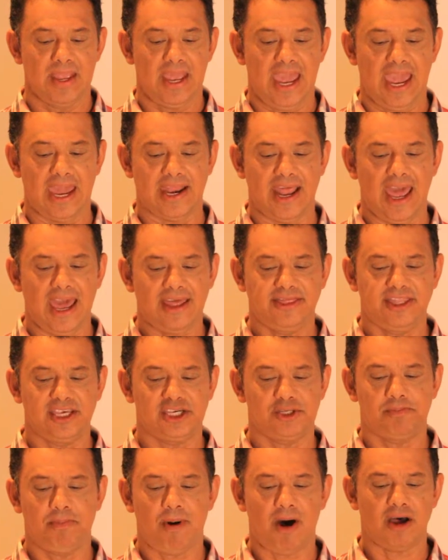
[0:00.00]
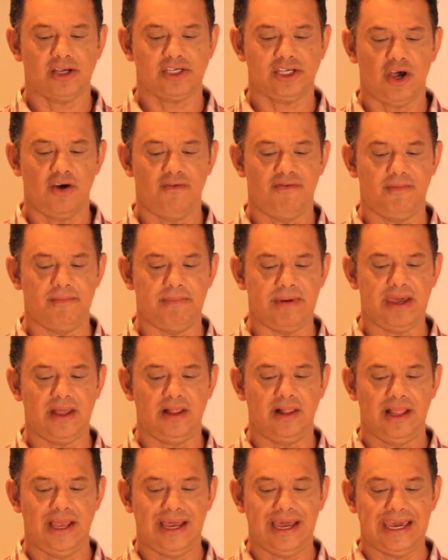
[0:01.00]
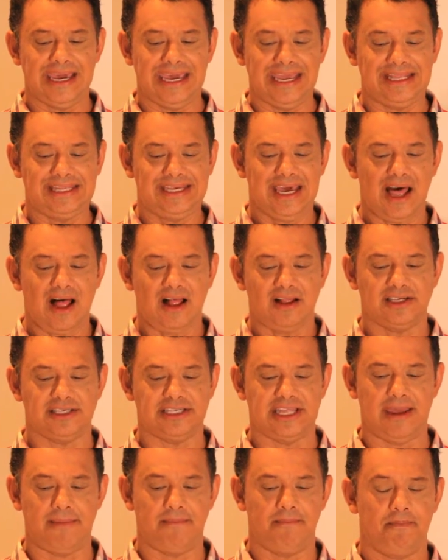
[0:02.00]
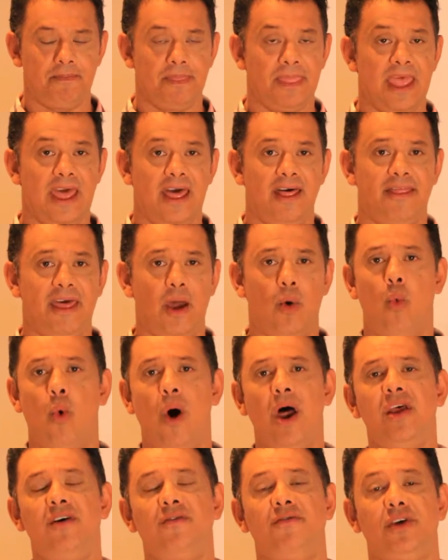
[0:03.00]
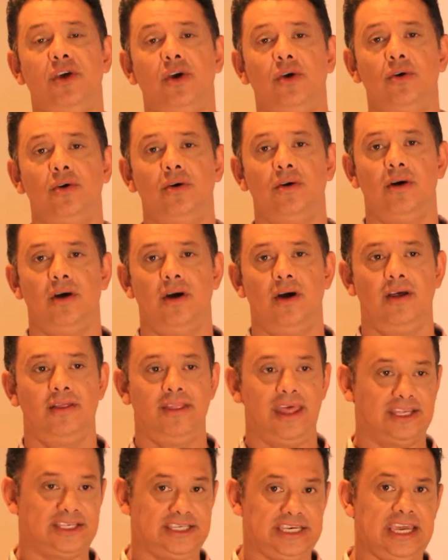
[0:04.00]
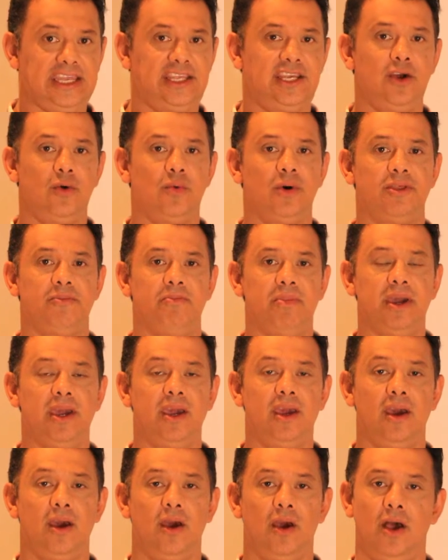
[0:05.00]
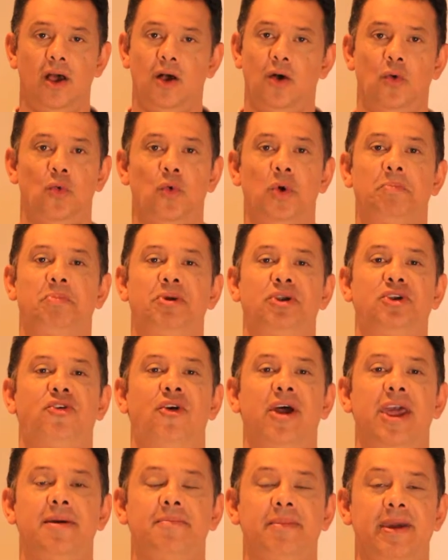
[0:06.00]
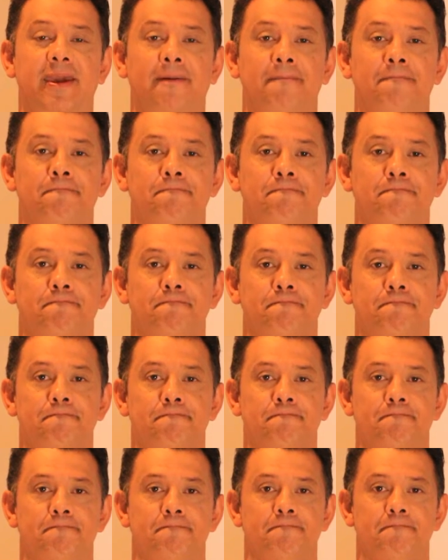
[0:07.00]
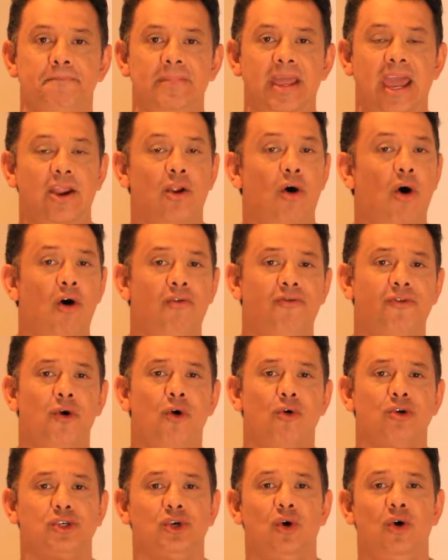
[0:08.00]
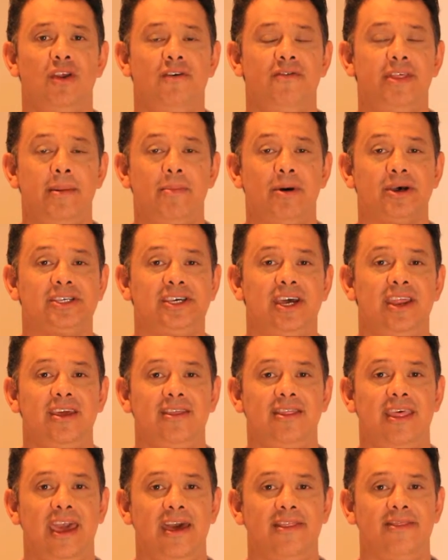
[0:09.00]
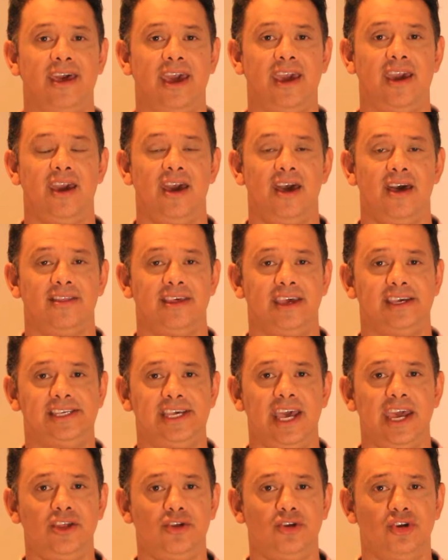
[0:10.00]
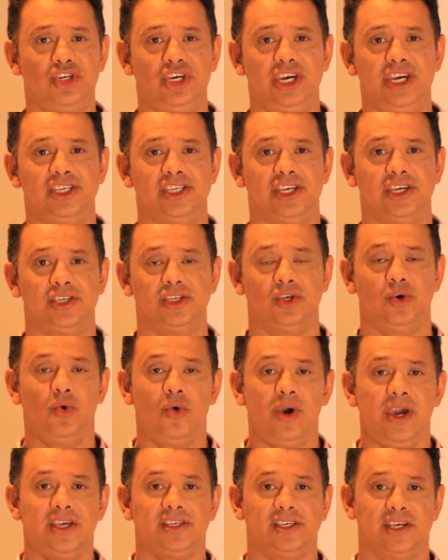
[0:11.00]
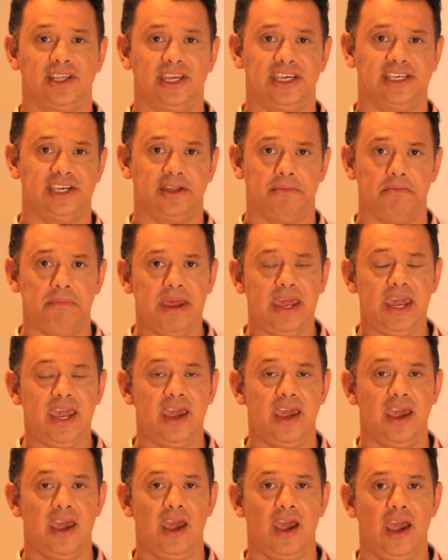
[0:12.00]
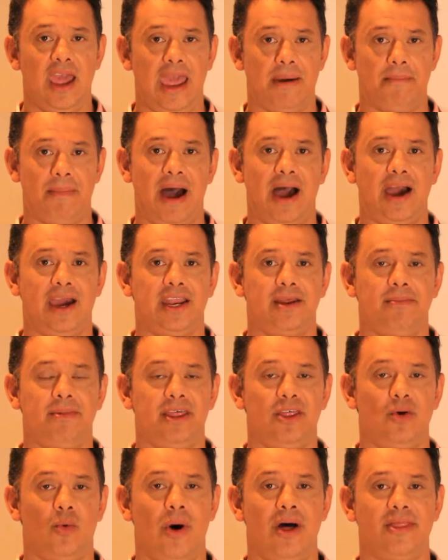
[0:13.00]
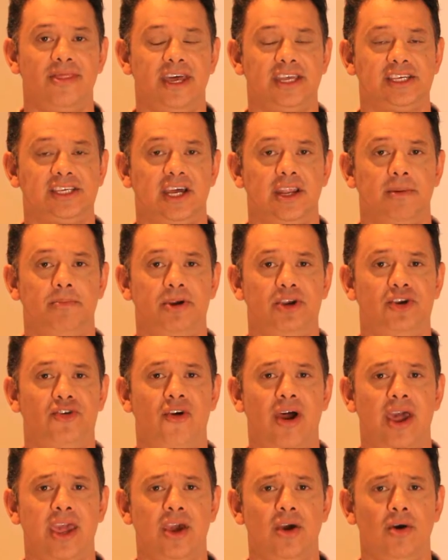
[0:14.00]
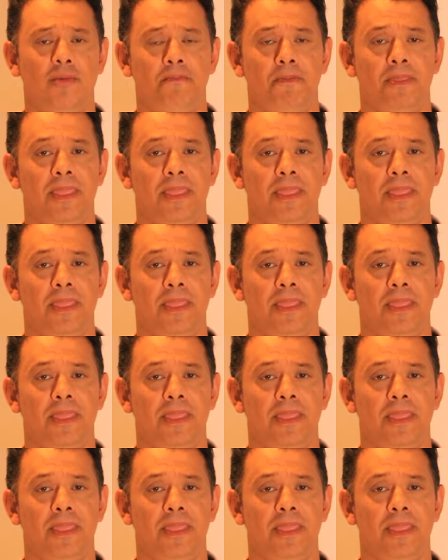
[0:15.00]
And at this Passover meal, he tells them that one of you that's eating with me will betray me. And of course, all of them are sitting there and they're saying to Jesus, who is it? Is it me? Am I going to be the one that's going to betray you?